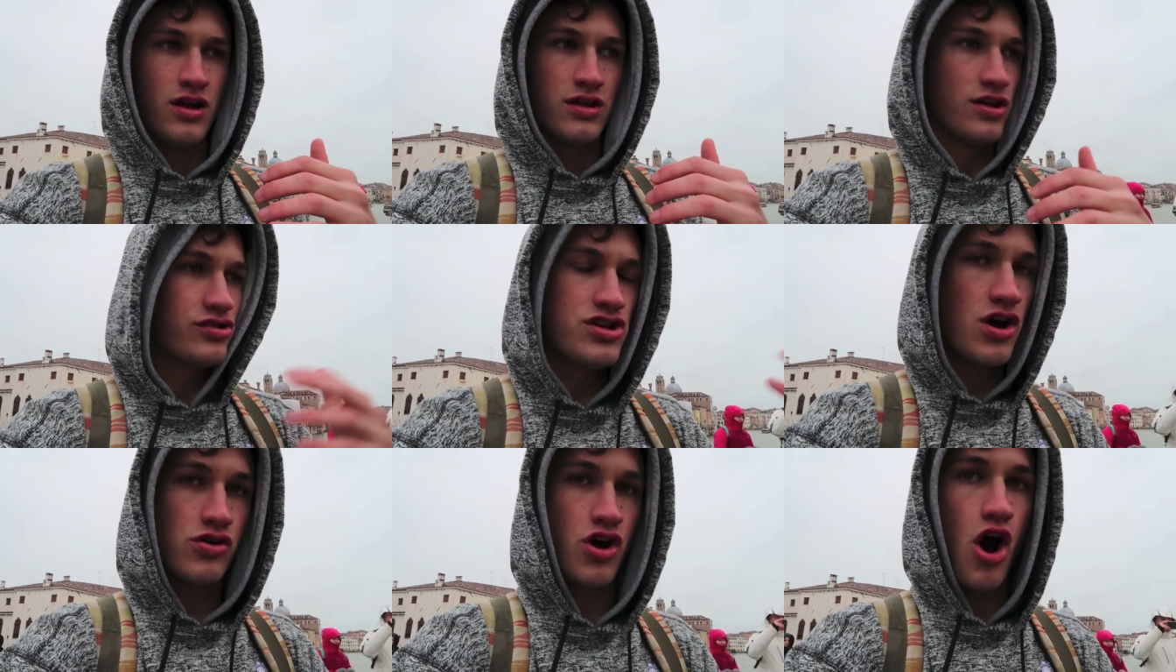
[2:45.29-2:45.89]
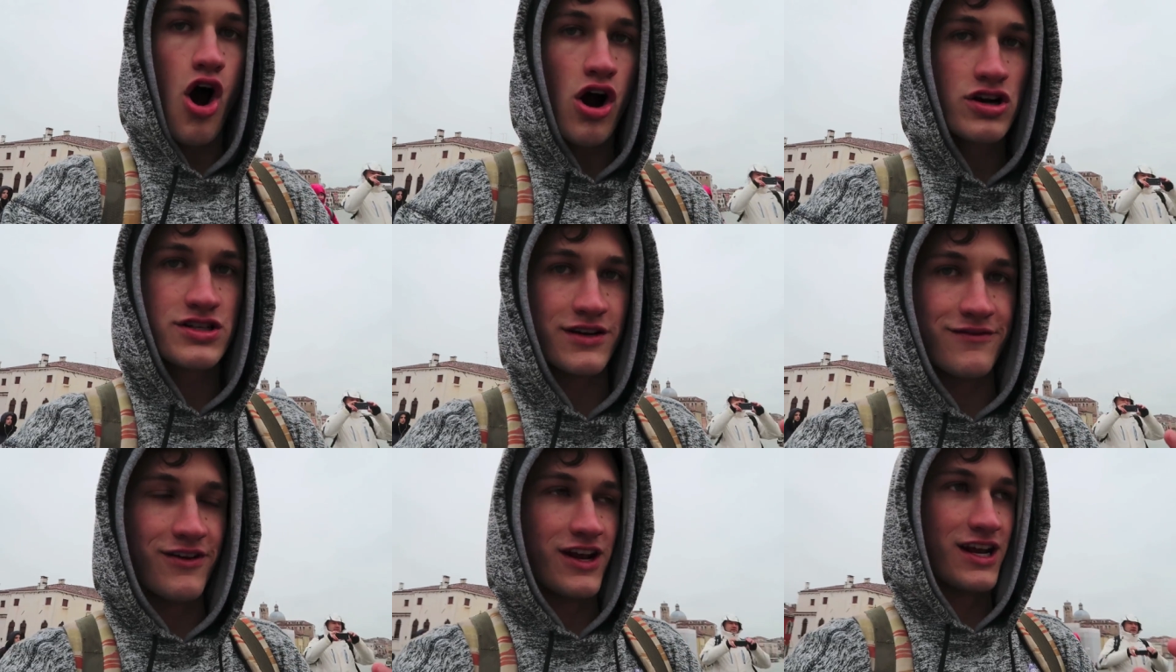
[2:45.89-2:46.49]
There's no
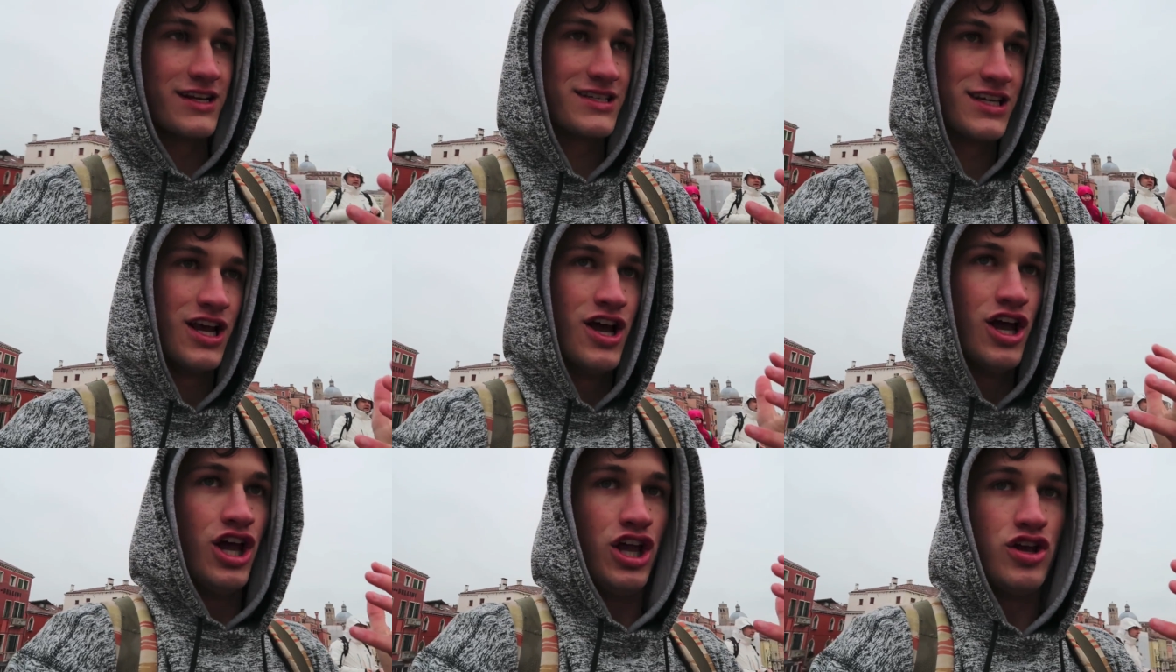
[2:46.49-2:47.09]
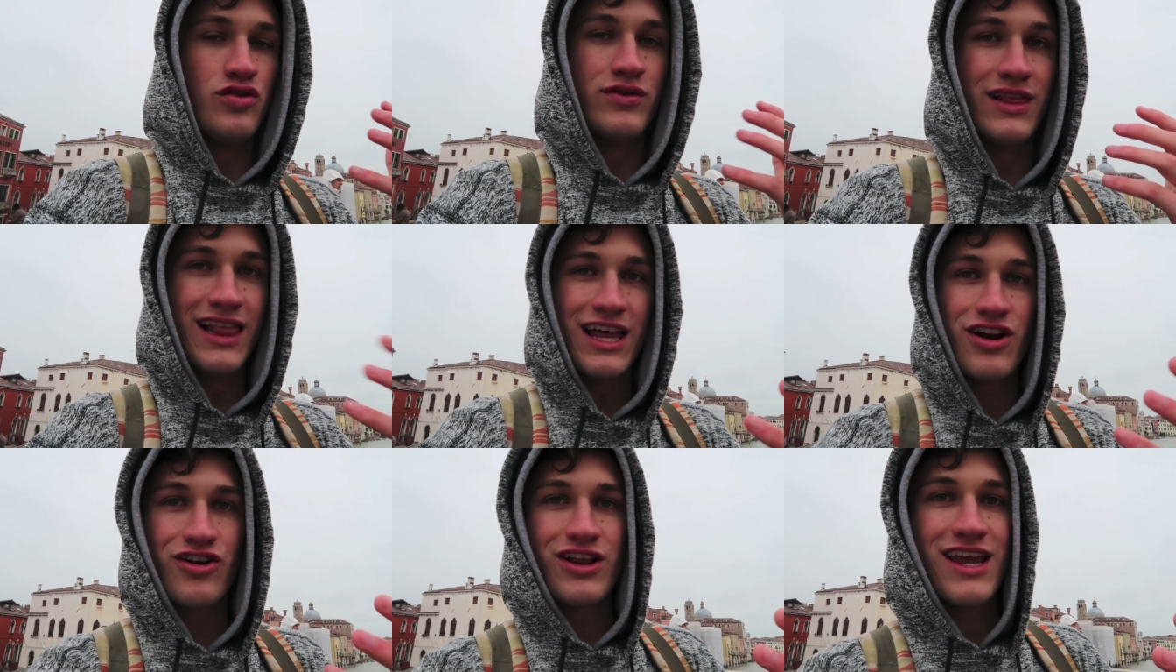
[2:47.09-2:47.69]
cars in Venice. You
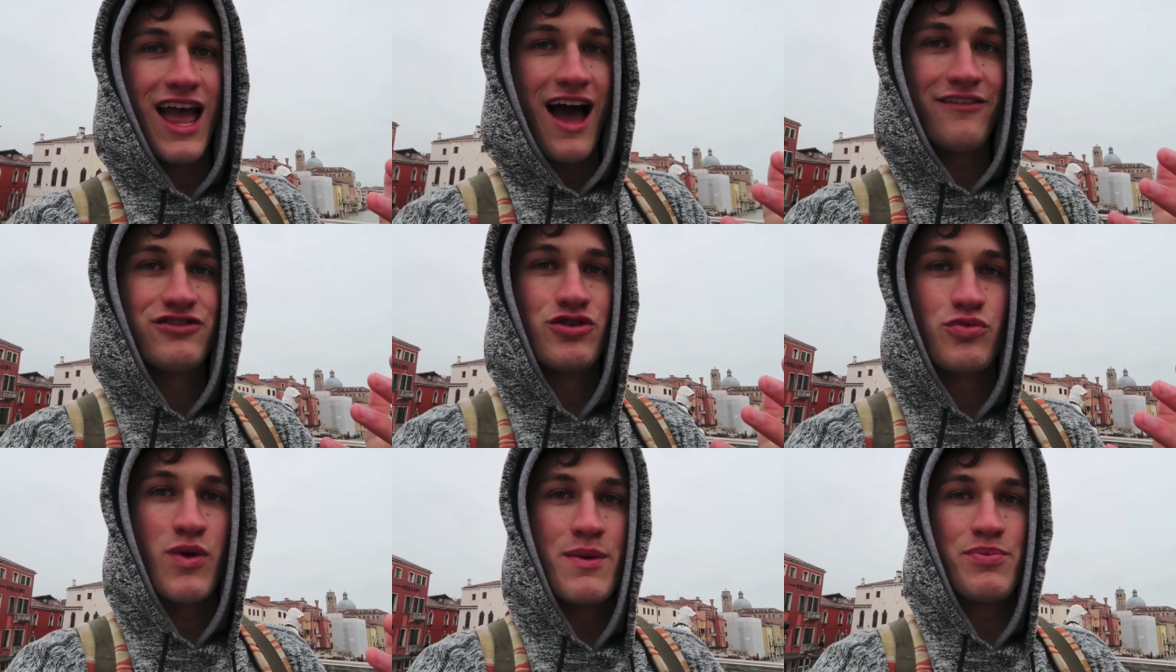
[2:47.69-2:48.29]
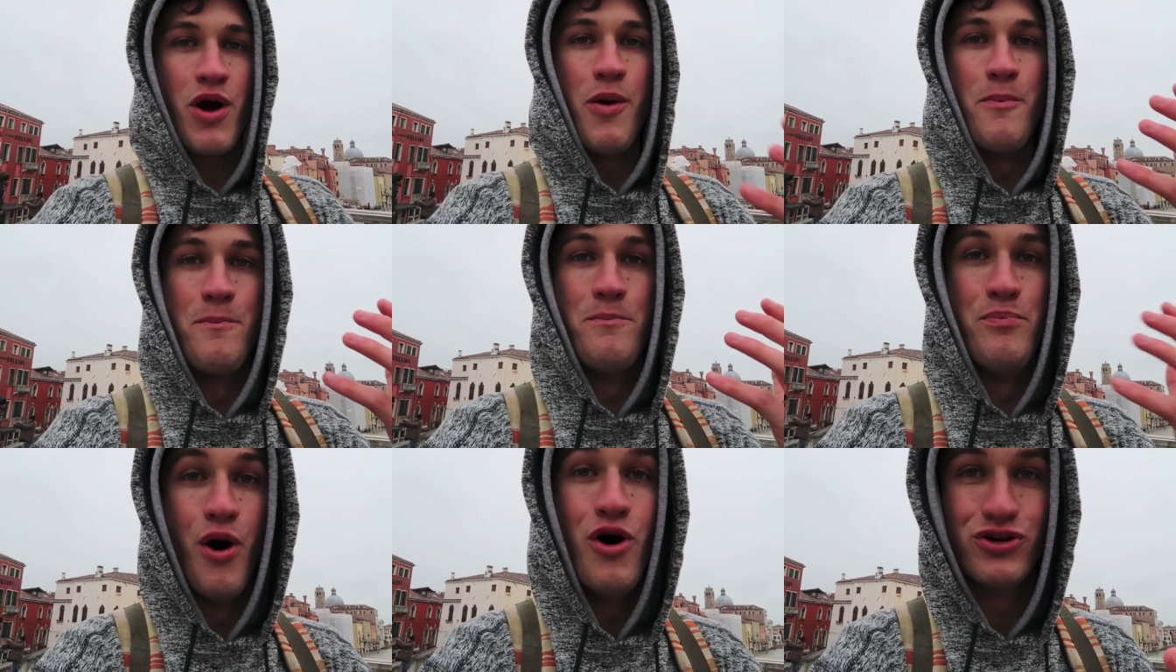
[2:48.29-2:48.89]
literally have to rip
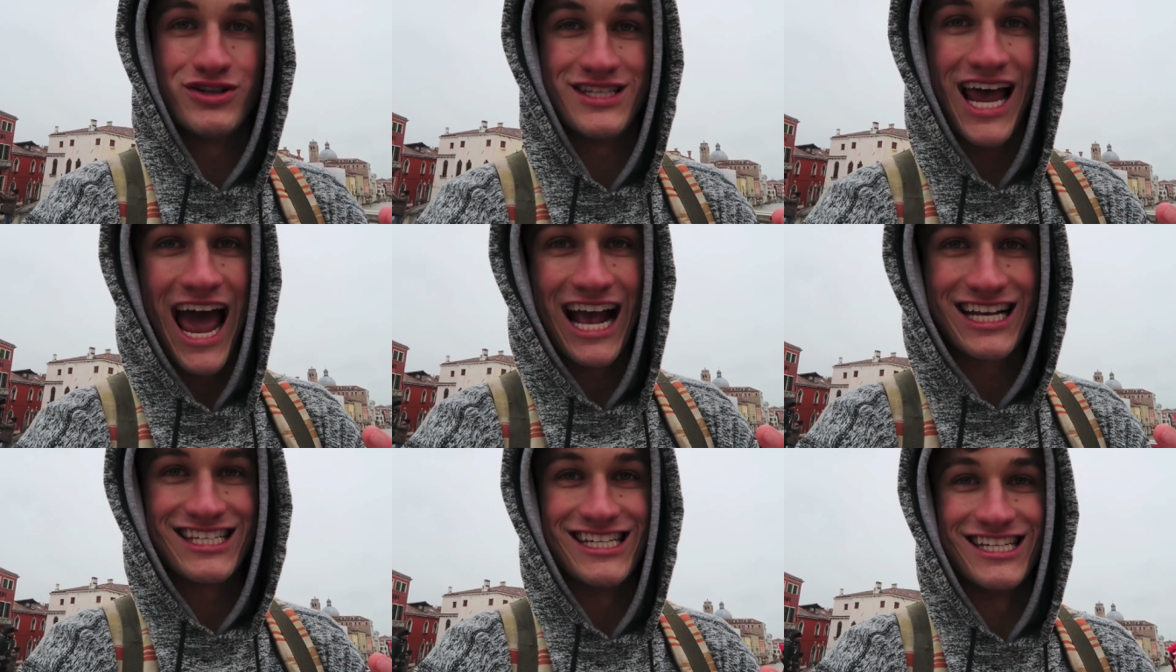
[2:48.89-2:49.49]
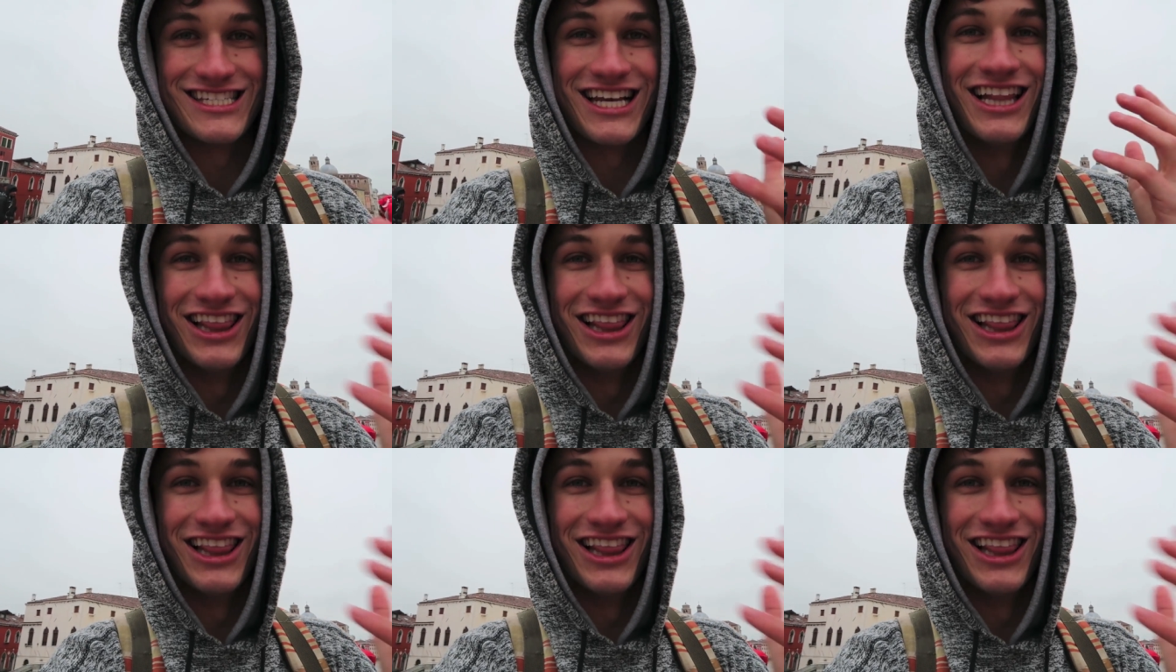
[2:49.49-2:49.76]
boat taxis.